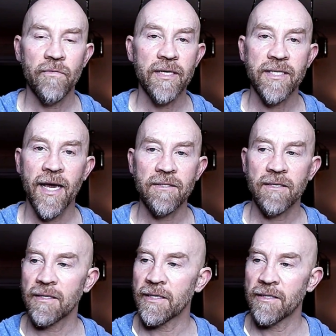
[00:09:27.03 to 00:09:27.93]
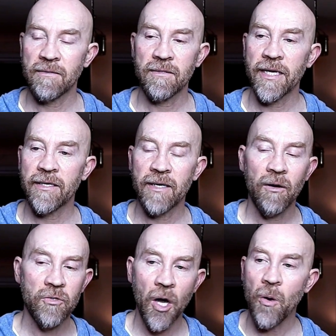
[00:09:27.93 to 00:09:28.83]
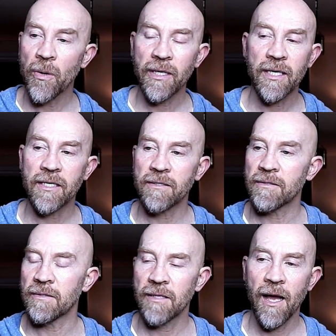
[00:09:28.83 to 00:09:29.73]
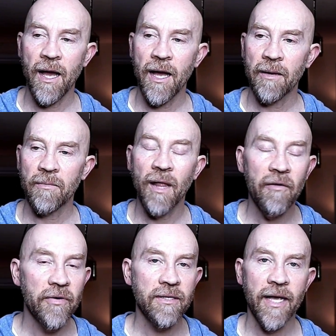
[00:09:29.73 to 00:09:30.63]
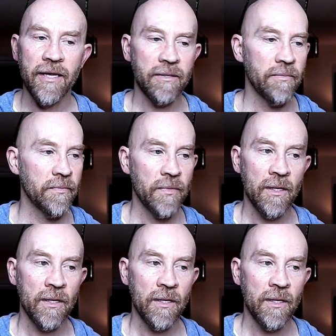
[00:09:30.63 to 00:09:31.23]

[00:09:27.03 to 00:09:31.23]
fantastic and outgoing and loving that